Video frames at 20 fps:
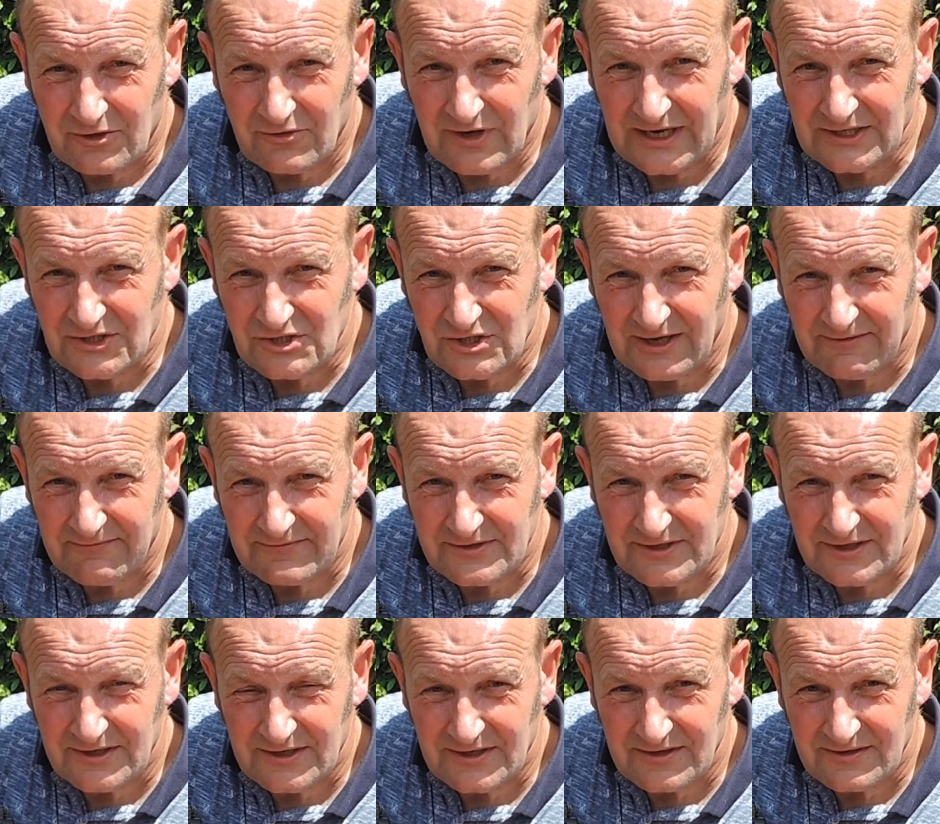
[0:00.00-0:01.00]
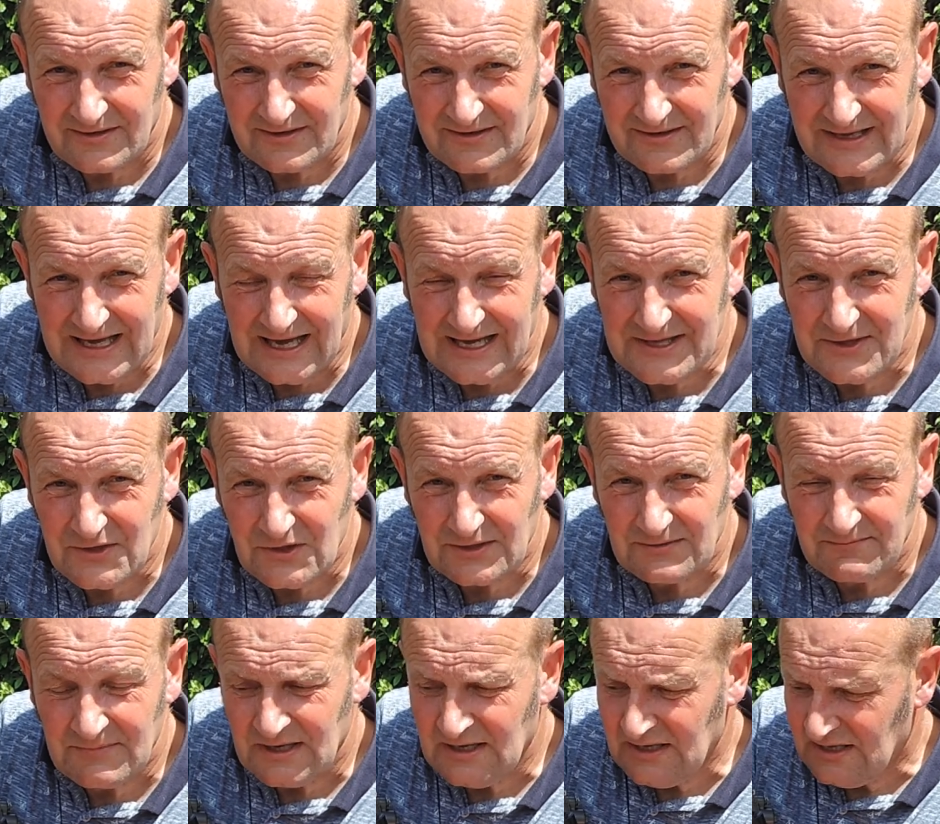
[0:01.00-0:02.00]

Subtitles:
crankshaft casing,